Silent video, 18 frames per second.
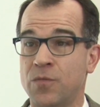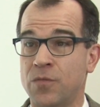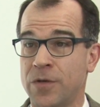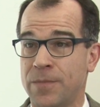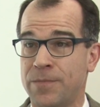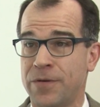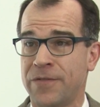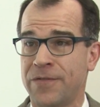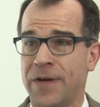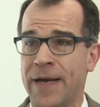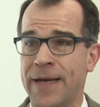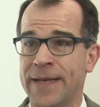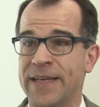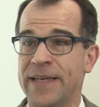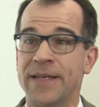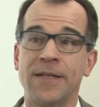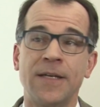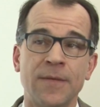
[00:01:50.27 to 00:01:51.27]
we're
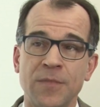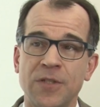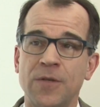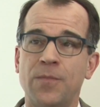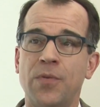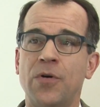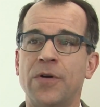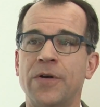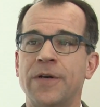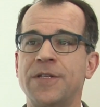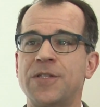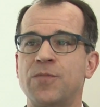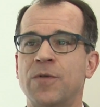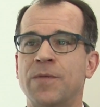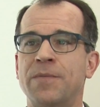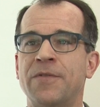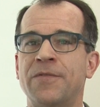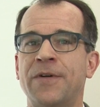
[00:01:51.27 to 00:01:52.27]
providing income supports,
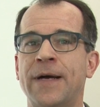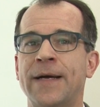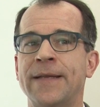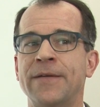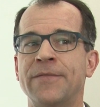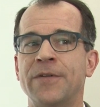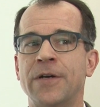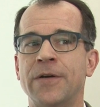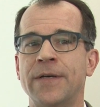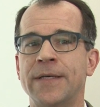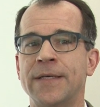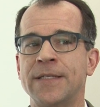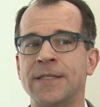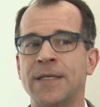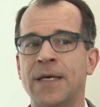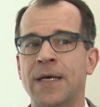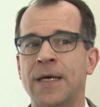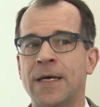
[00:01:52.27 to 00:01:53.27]
we're providing
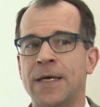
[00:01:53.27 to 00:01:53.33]
various